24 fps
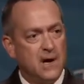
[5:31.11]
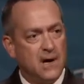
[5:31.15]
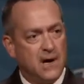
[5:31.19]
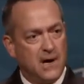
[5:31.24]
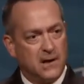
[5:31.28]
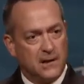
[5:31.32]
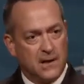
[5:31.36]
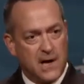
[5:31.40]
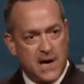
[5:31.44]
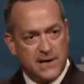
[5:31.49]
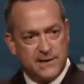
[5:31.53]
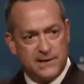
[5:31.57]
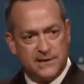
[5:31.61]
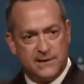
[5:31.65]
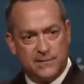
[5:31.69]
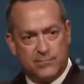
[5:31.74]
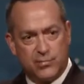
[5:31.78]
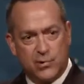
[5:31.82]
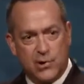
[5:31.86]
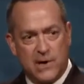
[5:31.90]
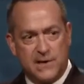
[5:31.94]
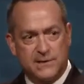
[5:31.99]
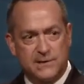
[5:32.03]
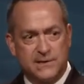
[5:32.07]
aligned to the
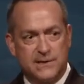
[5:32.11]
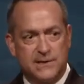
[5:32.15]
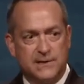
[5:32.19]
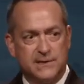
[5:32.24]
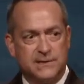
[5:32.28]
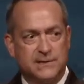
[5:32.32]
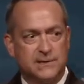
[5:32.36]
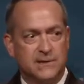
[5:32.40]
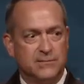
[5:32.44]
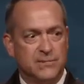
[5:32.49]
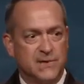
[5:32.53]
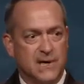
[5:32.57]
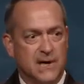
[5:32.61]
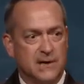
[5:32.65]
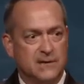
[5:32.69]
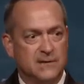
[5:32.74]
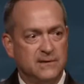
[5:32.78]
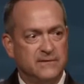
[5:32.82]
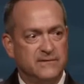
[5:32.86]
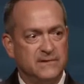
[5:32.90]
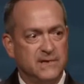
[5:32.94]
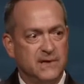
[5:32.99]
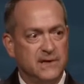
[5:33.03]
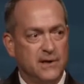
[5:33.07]
President's
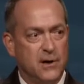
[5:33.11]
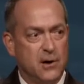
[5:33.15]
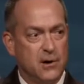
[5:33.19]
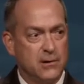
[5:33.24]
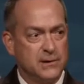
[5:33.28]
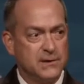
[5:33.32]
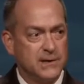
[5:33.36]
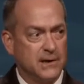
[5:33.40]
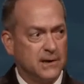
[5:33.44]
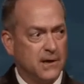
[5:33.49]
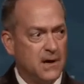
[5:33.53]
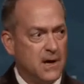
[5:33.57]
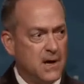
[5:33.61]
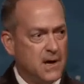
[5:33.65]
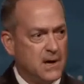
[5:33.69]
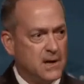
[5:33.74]
objectives in the Arctic,